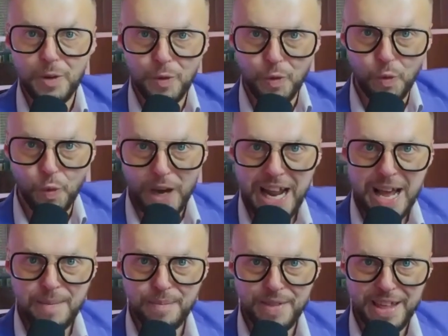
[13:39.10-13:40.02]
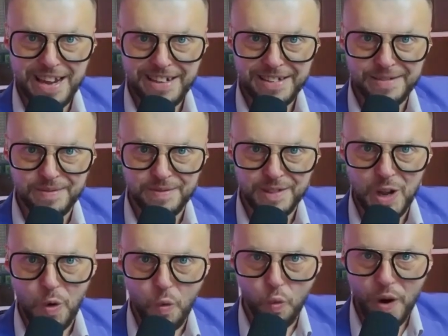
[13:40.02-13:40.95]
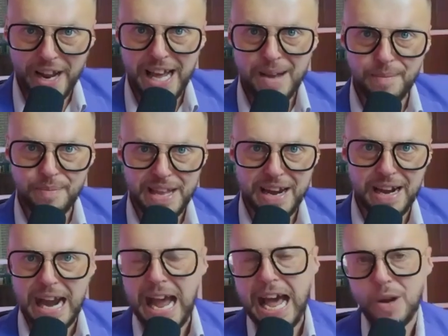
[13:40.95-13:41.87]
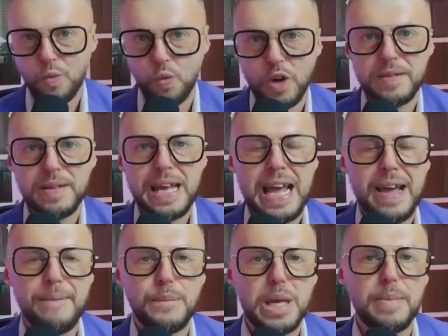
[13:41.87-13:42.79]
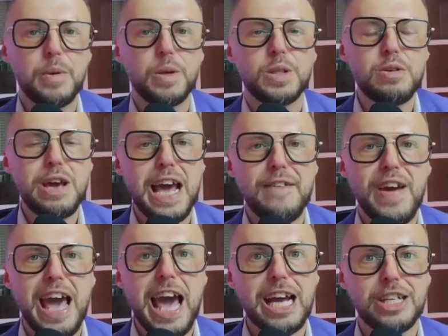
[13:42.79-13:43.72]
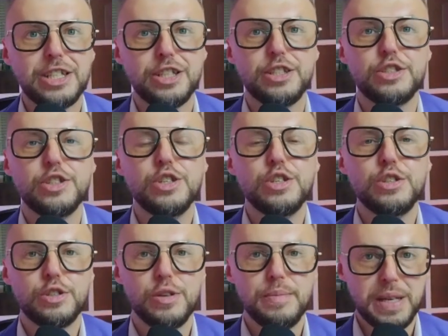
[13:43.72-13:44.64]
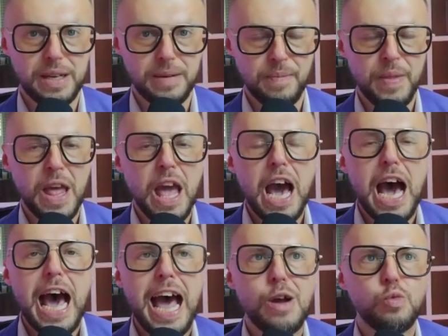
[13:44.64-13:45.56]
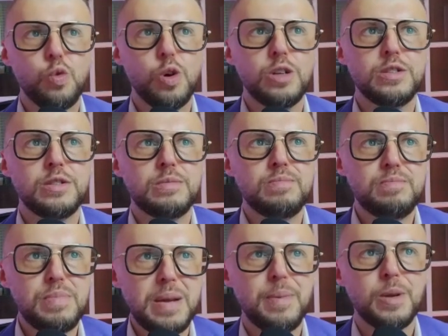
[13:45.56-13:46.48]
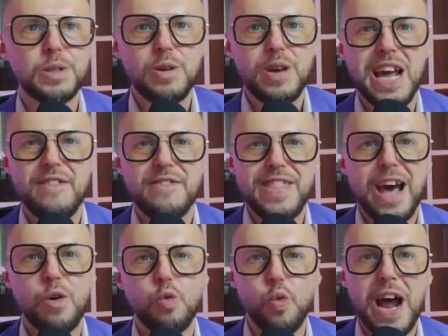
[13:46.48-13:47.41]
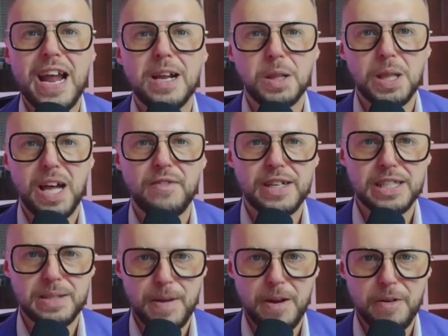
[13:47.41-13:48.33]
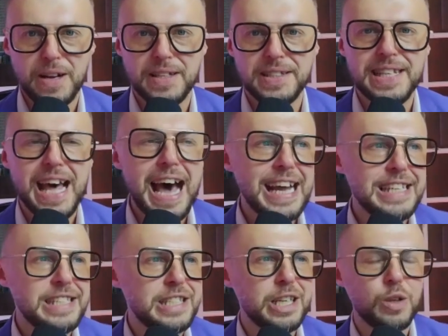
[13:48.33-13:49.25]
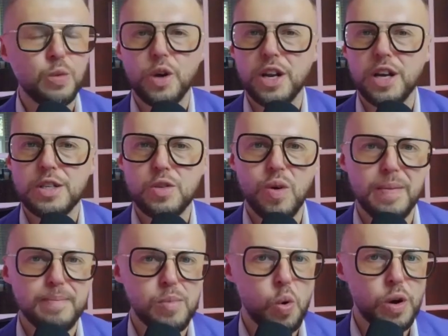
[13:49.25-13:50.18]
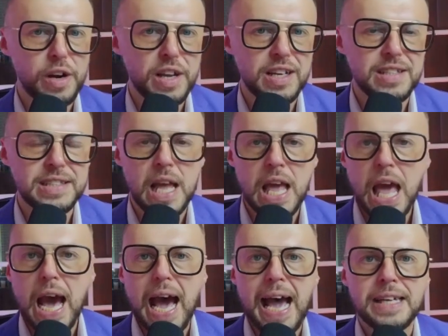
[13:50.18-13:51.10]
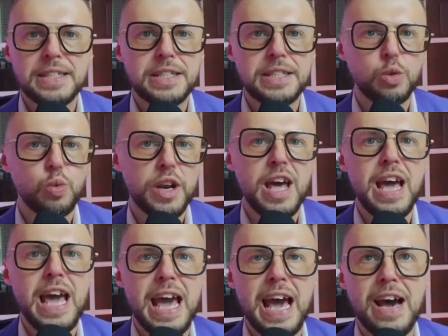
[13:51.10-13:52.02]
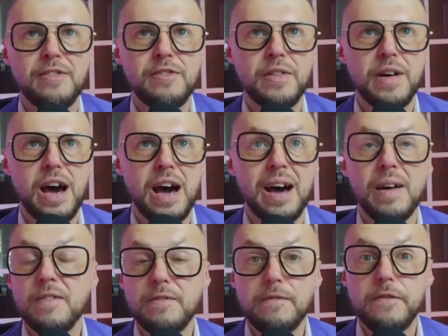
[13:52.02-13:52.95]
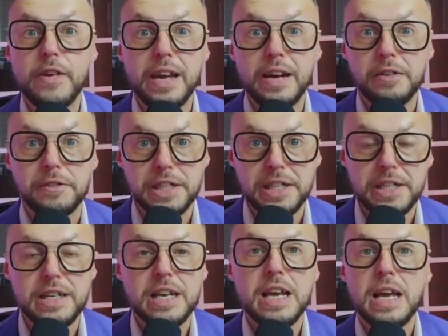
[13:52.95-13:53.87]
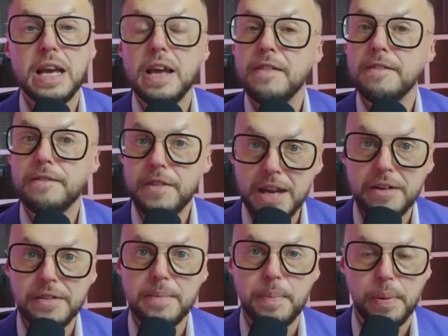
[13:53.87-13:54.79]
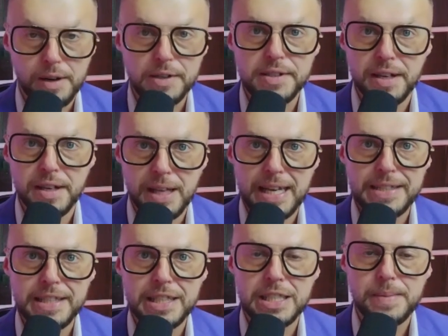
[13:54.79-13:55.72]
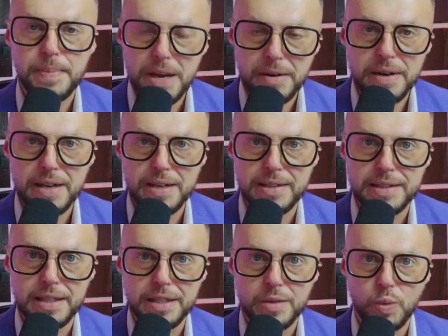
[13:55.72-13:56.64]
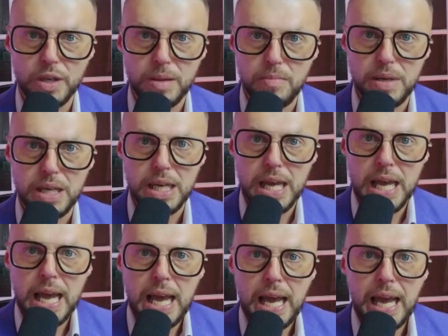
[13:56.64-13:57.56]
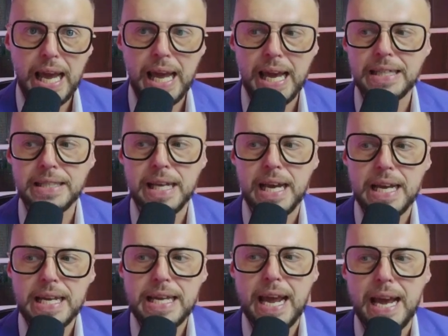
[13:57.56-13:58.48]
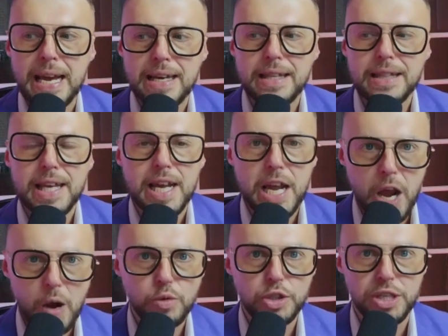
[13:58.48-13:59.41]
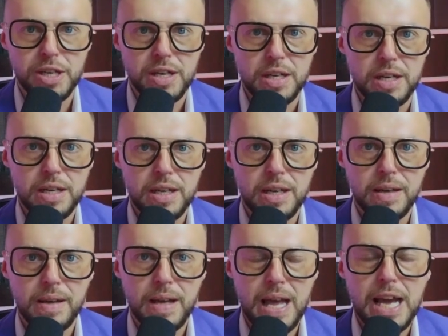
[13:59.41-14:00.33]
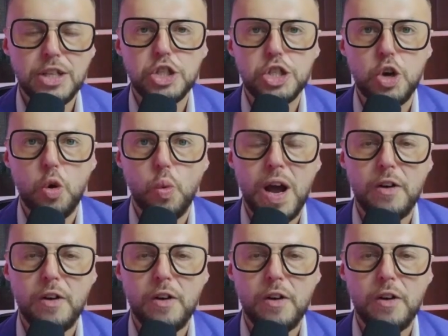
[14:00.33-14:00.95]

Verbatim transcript: when I'm there, when I'm there, I want people to have access to me. I want people to have that white glove experience. I still want to do onboardings. I still want to have uh, very, very personalized experiences with me and get the coaching and show up